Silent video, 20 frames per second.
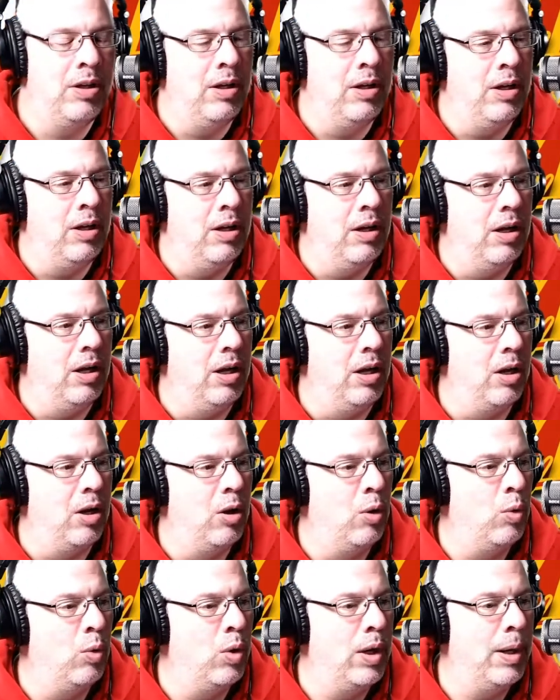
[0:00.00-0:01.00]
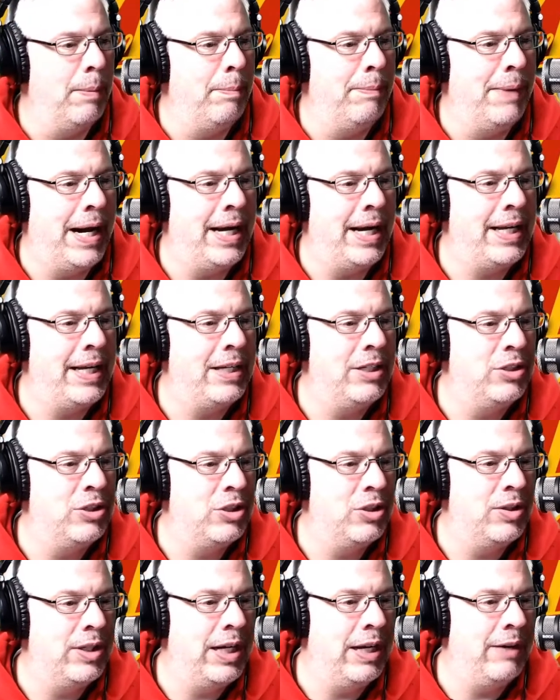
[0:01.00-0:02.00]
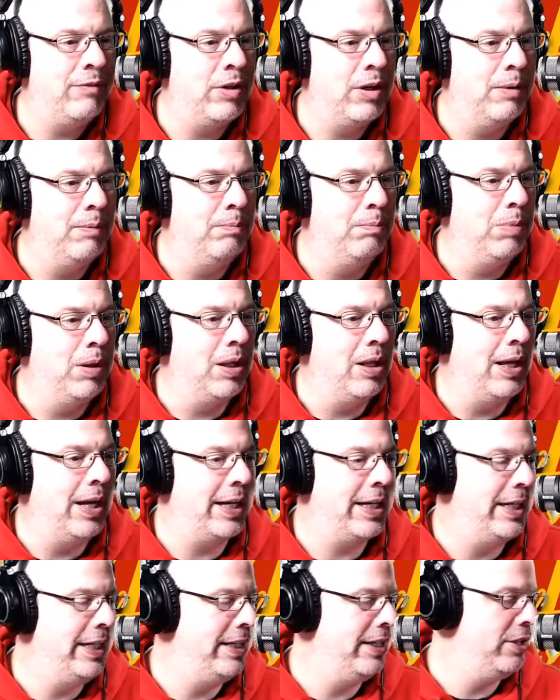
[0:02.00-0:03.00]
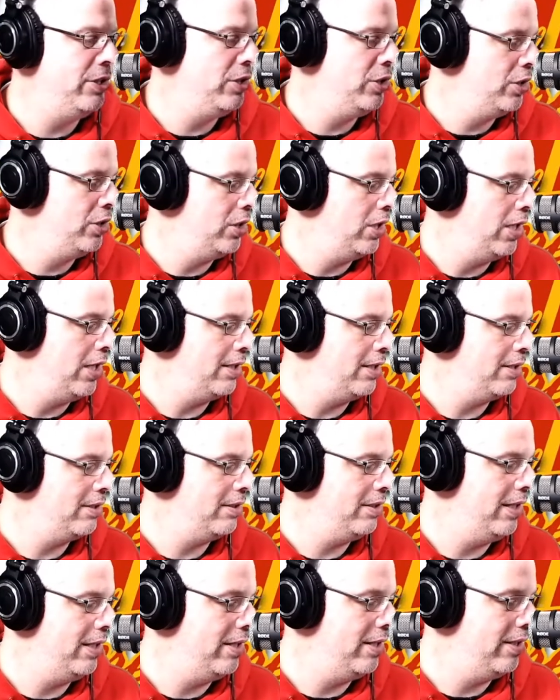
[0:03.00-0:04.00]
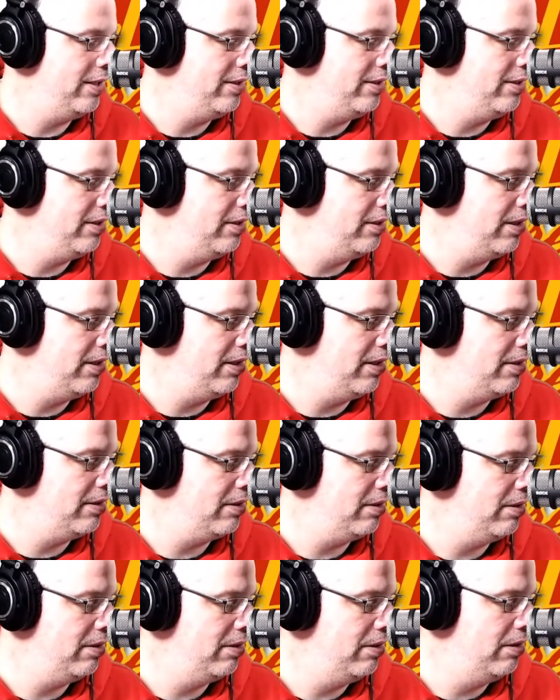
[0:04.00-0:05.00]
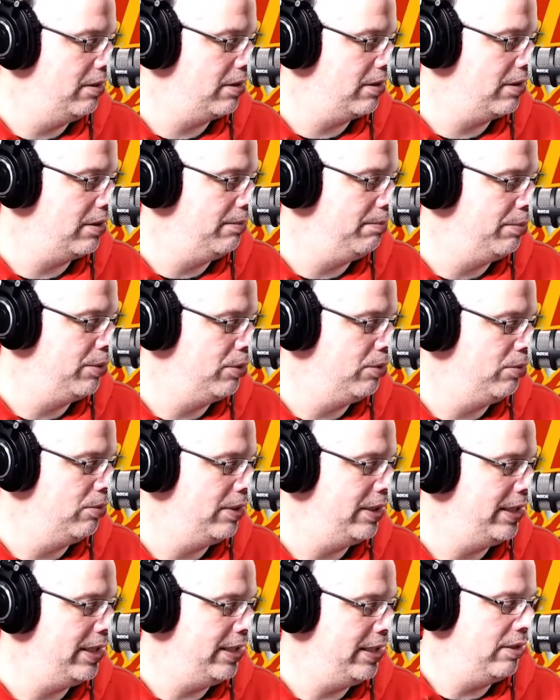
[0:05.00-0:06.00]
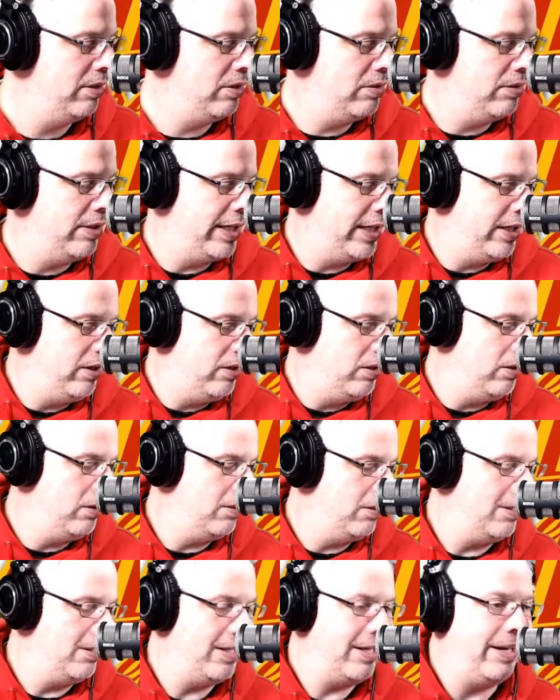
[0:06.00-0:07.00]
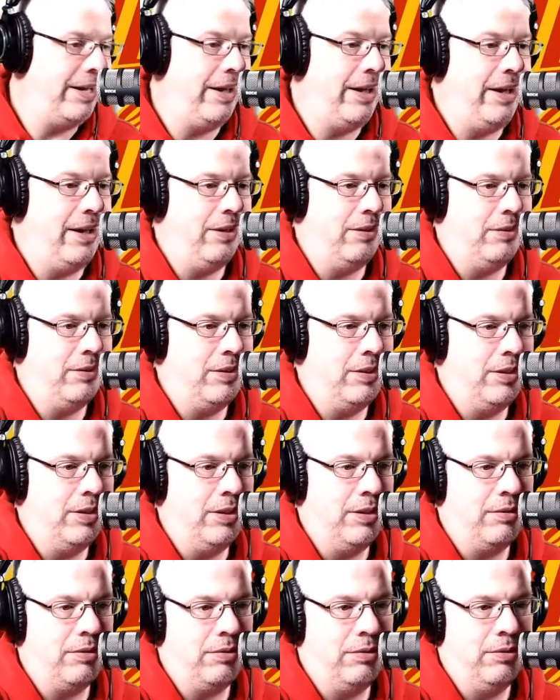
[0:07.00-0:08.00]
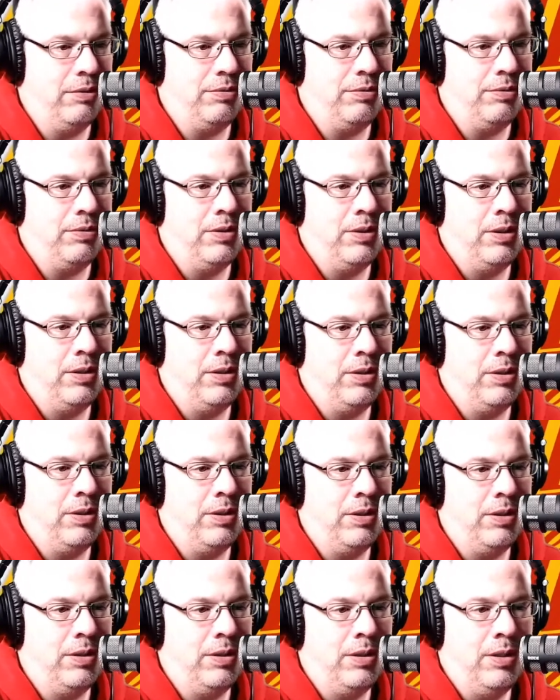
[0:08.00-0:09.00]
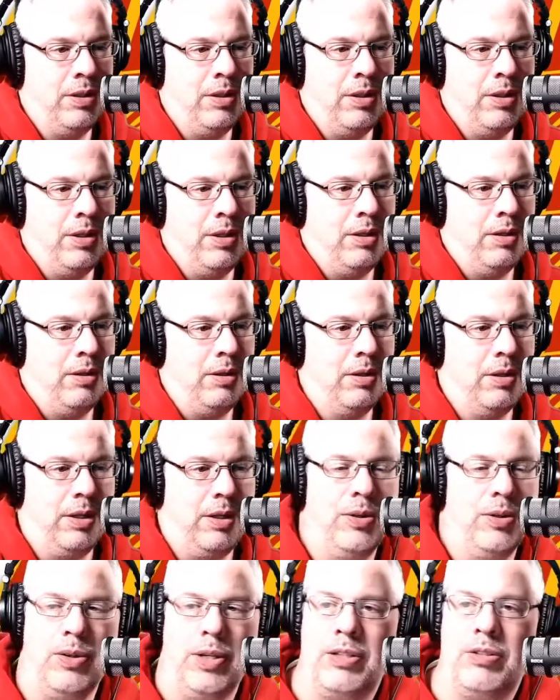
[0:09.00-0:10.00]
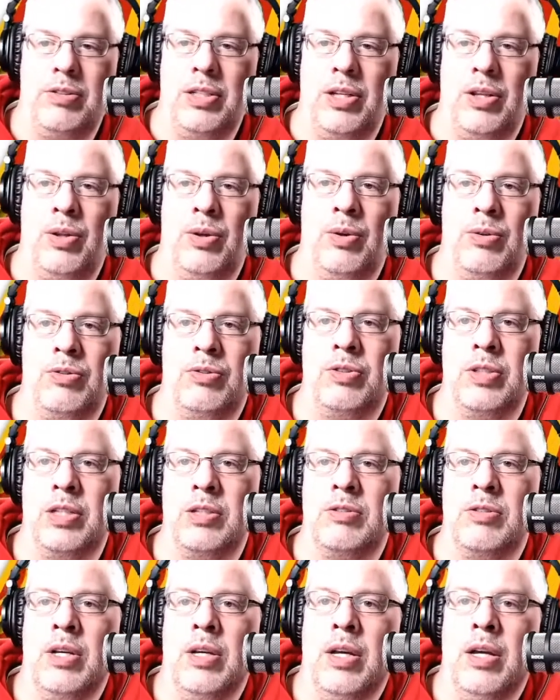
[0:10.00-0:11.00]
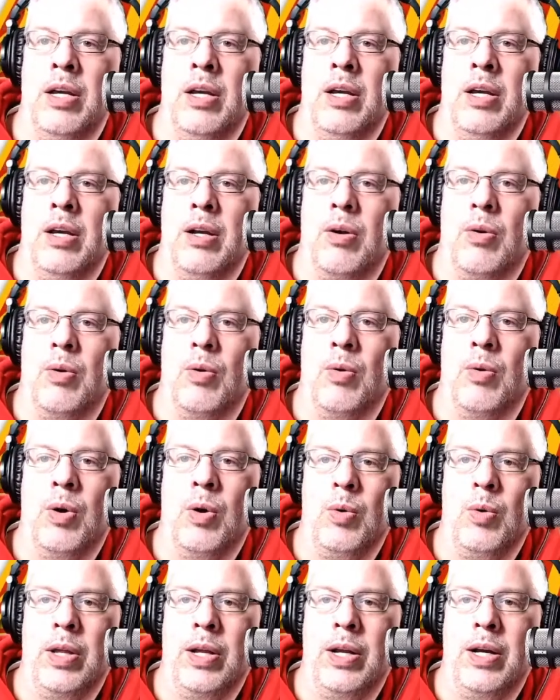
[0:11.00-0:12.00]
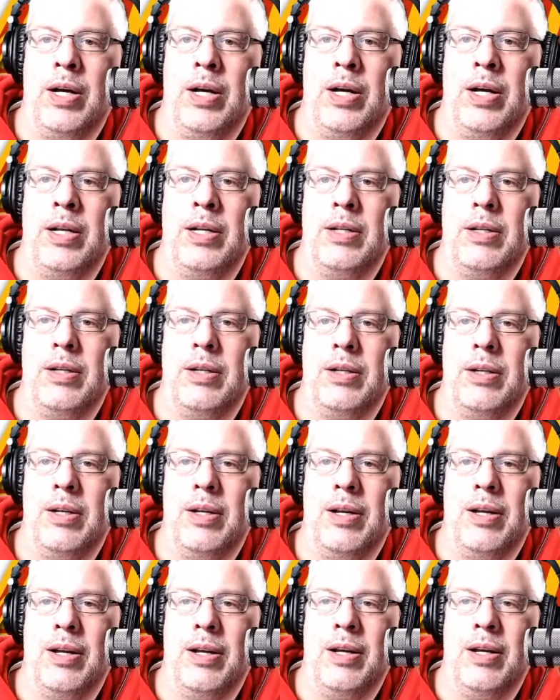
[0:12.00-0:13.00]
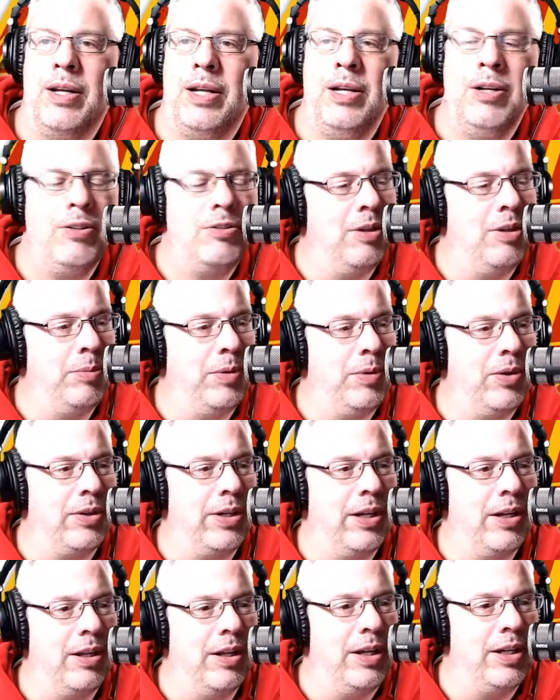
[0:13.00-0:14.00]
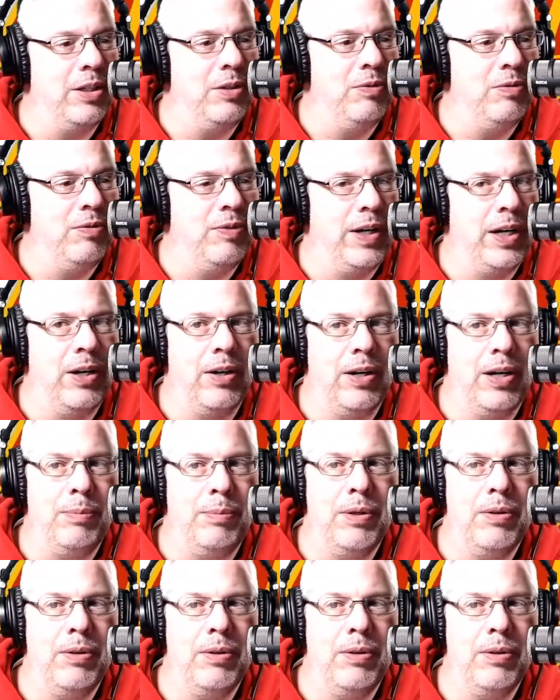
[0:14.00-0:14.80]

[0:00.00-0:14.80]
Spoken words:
A lower body injury after blocking a shot. Yeah, it did not look pretty. It looked like it hurt like hell, didn't it? Oof. Oh, you don't like seeing those things. Rolling on. Here's something that'll get a lot of you fired up.